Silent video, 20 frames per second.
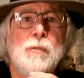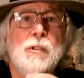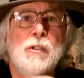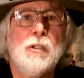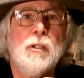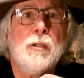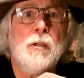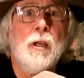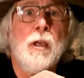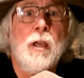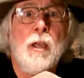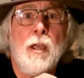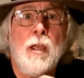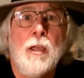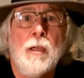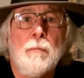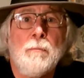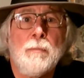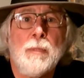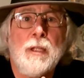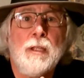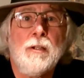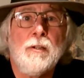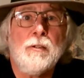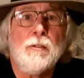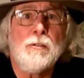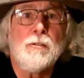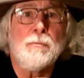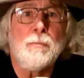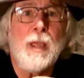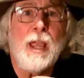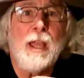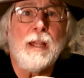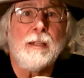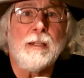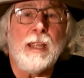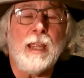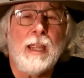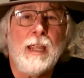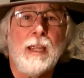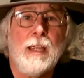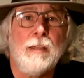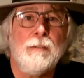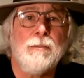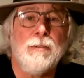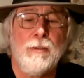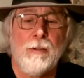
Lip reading: to Peter's Man Cave.